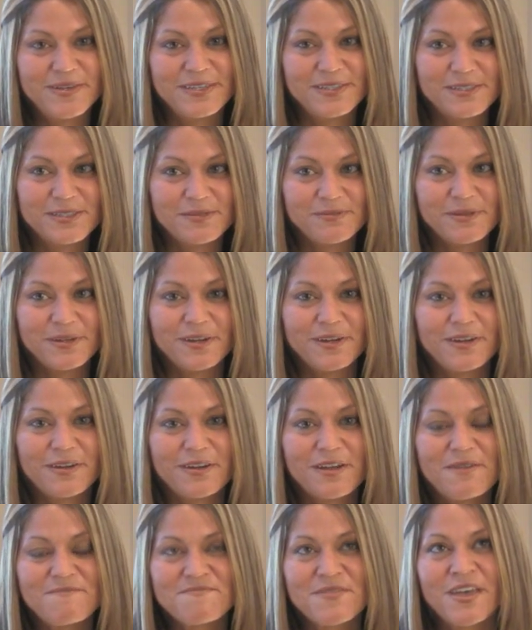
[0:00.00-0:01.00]

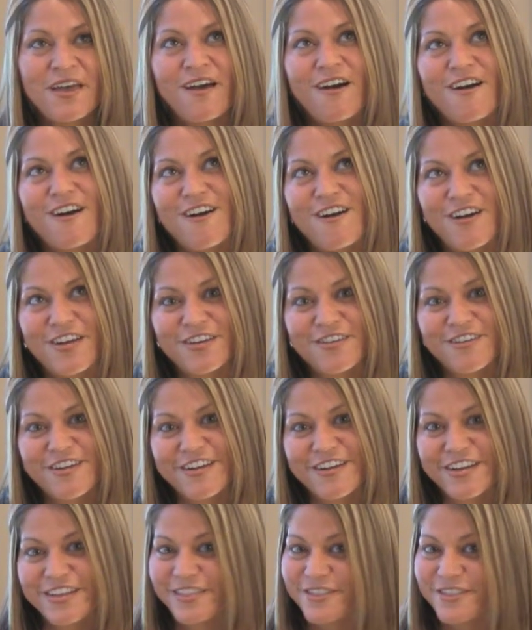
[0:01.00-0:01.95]
Healdsburg honorary